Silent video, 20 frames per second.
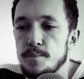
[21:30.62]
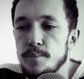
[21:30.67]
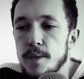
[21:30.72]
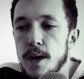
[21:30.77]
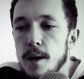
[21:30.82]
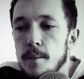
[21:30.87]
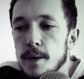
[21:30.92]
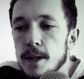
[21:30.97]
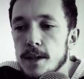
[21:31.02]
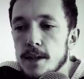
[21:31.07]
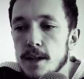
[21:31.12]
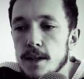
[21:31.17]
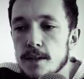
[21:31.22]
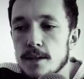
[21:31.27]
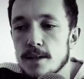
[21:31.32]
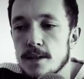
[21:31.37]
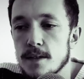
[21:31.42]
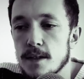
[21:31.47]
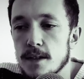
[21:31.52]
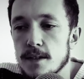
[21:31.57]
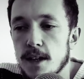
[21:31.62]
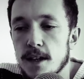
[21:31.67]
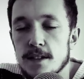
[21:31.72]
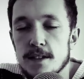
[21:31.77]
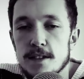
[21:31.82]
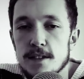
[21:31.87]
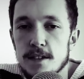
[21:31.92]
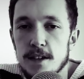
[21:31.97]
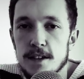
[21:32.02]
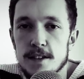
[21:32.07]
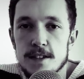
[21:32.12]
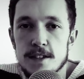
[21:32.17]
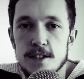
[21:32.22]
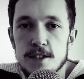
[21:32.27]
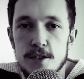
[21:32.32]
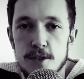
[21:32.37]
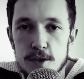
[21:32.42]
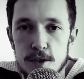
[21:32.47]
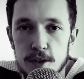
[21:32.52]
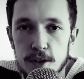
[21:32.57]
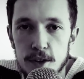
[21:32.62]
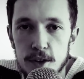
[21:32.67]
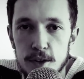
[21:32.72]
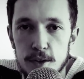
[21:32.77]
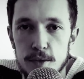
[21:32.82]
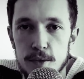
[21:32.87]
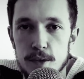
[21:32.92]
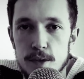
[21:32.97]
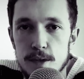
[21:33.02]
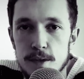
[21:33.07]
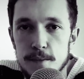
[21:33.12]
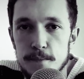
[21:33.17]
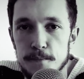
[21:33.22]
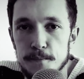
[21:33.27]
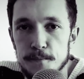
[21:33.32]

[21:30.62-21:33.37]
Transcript: I mean, there's exercises you can go through.